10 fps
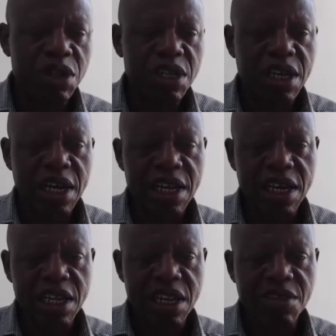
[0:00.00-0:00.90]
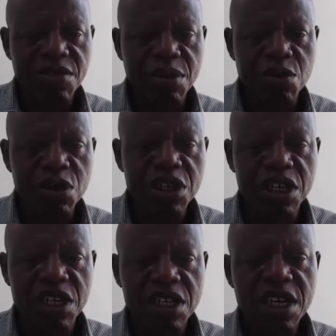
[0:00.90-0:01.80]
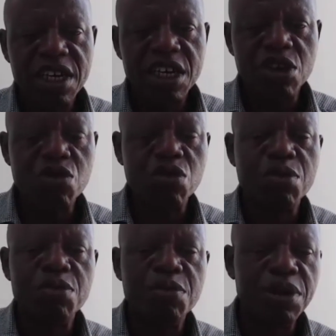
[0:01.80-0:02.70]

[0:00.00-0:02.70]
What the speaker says: in our form, in which case it could